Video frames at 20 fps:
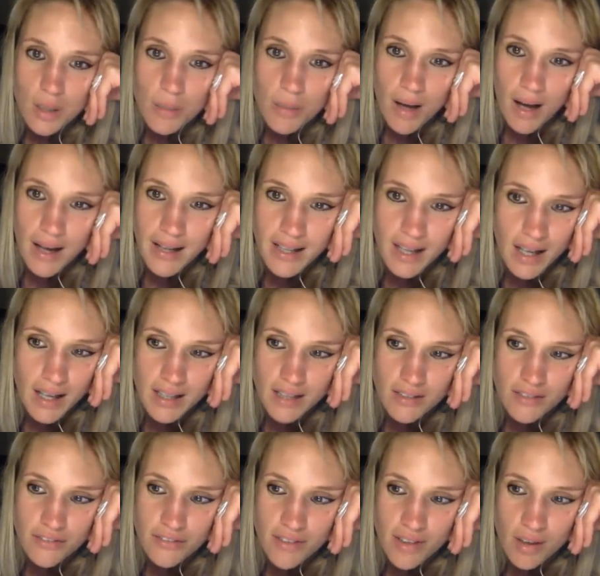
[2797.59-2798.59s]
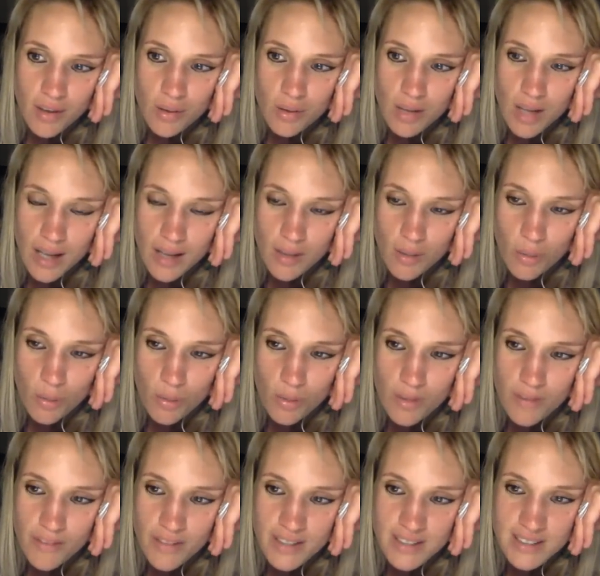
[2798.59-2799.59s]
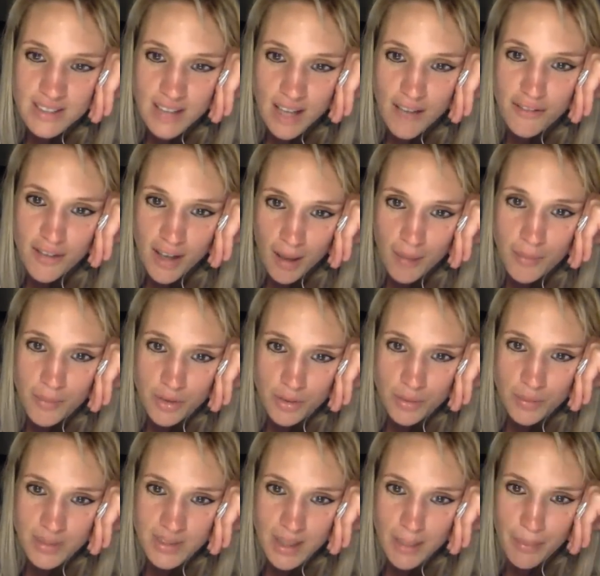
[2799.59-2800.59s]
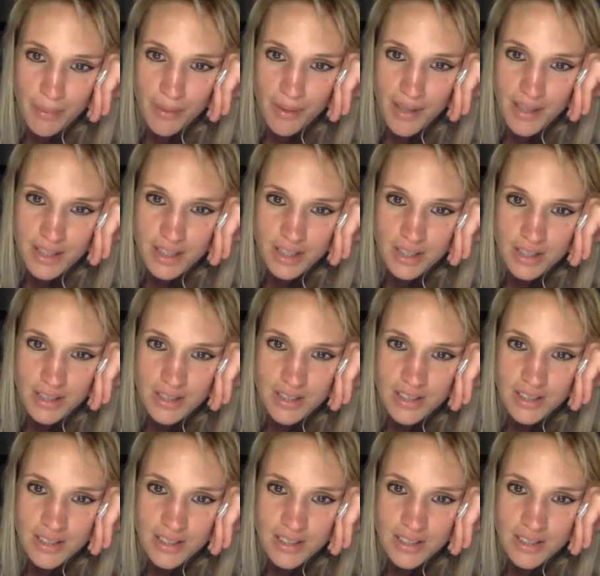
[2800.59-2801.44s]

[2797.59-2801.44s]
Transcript: but I kind of feel like all of this stuff comes from separation.